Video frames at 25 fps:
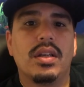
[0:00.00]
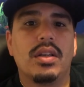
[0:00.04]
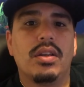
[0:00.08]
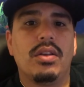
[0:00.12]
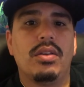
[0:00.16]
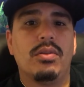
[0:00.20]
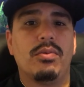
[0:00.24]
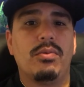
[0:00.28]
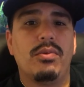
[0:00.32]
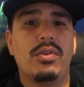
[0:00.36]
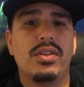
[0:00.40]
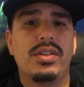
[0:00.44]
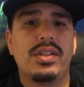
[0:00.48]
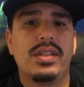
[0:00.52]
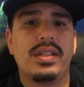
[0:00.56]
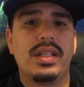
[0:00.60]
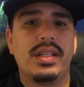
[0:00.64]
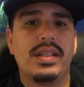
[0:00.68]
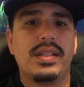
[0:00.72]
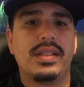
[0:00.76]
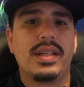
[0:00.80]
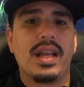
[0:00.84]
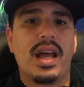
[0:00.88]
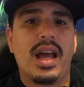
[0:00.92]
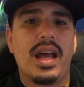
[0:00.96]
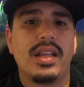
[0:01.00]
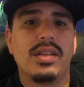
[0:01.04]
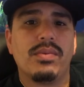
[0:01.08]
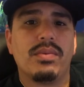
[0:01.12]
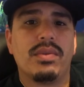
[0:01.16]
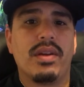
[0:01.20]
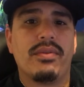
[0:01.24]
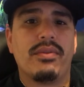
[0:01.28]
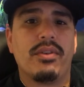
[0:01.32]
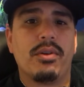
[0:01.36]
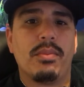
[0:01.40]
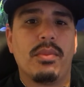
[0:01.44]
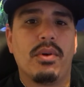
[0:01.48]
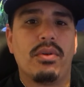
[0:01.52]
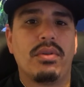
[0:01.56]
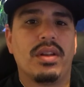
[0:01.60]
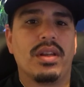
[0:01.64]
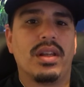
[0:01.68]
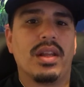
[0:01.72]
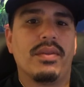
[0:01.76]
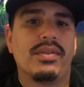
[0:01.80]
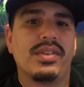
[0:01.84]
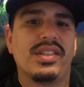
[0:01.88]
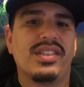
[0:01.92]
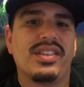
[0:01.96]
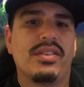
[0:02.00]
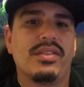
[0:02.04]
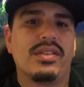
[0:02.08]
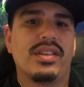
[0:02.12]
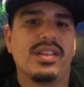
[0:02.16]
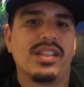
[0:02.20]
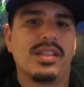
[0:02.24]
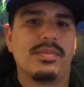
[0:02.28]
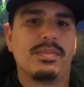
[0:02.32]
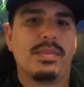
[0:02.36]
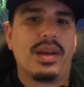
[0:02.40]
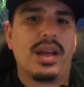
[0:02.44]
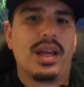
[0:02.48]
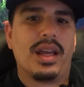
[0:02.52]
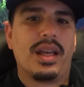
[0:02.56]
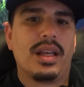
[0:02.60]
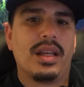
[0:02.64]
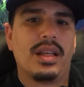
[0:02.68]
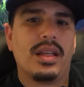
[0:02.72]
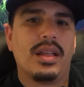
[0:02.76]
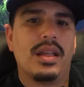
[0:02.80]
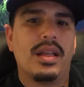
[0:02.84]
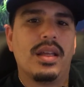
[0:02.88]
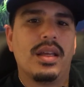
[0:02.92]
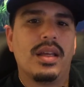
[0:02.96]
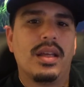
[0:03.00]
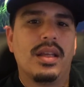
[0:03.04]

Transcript: you will see signs whenever ammonia levels start to spike.